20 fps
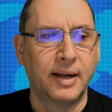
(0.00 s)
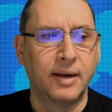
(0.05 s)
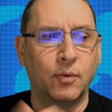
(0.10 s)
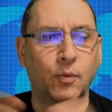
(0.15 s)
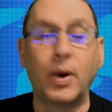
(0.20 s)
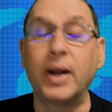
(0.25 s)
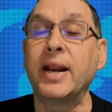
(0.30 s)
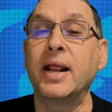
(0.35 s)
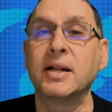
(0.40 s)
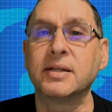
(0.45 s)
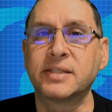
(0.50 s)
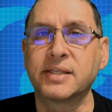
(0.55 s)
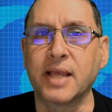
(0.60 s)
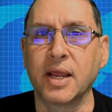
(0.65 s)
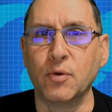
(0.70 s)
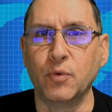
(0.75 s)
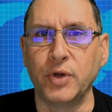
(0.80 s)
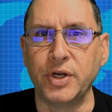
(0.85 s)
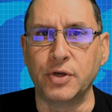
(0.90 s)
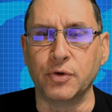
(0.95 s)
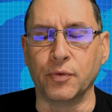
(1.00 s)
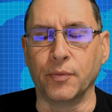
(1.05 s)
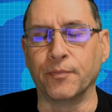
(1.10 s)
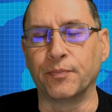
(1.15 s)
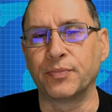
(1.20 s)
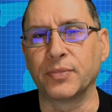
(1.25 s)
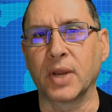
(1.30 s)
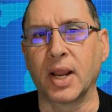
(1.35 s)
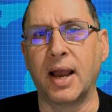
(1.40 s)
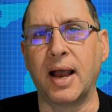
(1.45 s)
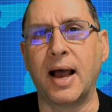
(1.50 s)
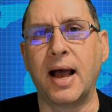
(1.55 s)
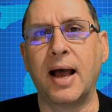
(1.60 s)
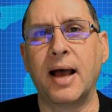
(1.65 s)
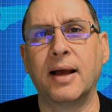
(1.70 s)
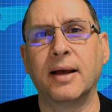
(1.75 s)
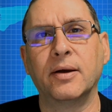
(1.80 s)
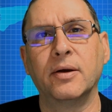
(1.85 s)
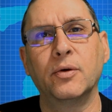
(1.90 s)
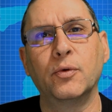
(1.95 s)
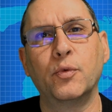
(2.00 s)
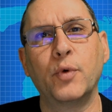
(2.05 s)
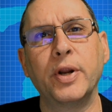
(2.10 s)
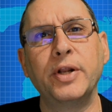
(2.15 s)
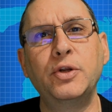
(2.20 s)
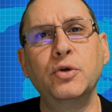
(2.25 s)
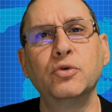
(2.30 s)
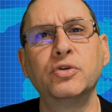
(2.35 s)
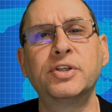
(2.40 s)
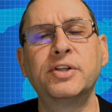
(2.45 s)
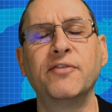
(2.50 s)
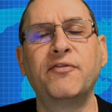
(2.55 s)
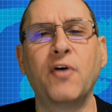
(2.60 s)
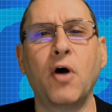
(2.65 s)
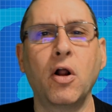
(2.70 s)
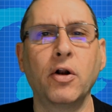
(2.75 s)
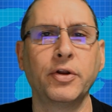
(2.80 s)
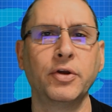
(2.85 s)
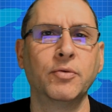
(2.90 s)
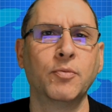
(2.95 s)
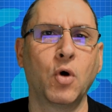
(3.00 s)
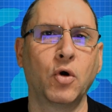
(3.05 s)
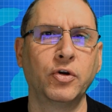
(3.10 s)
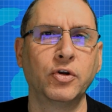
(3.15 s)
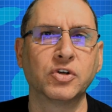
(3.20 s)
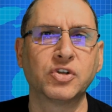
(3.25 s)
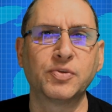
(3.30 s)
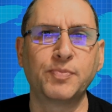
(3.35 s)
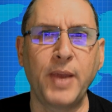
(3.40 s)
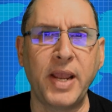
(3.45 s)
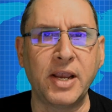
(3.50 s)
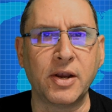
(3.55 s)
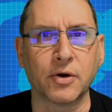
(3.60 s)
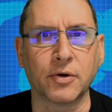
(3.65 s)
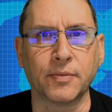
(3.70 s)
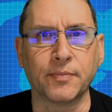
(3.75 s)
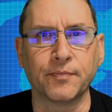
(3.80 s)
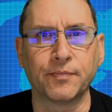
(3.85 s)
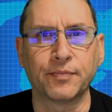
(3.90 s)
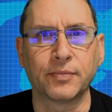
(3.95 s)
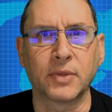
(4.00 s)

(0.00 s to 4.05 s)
what else can we do uh, reduce the volume on your speaker